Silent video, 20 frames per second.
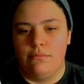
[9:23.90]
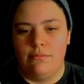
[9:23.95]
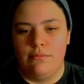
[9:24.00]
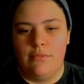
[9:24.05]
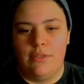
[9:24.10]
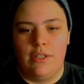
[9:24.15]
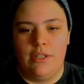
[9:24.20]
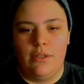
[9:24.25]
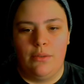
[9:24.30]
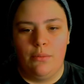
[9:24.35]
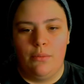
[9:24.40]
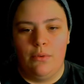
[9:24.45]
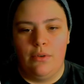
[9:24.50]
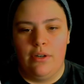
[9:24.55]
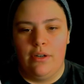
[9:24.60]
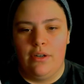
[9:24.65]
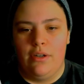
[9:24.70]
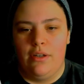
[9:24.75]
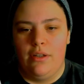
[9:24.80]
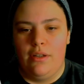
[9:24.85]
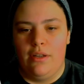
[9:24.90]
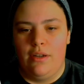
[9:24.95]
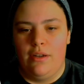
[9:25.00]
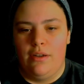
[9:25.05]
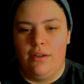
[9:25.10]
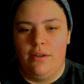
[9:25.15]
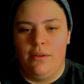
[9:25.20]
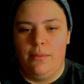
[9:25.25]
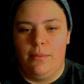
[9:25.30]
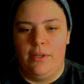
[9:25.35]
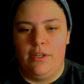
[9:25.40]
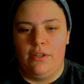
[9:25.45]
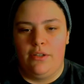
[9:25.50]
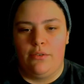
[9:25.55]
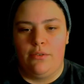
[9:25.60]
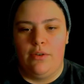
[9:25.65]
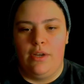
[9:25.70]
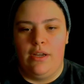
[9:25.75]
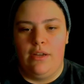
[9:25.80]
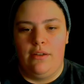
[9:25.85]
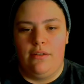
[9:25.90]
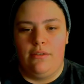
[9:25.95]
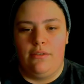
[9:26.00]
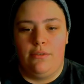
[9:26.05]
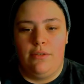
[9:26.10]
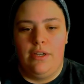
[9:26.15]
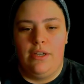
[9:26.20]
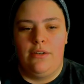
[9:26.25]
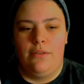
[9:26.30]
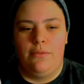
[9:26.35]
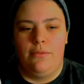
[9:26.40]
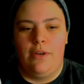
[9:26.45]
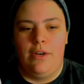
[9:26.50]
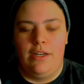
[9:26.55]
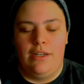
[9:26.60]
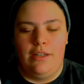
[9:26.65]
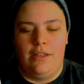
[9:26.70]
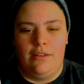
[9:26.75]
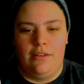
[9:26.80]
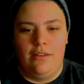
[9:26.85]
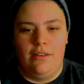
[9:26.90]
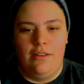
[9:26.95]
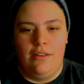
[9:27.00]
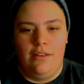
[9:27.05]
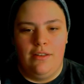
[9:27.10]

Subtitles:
an award in a creative writing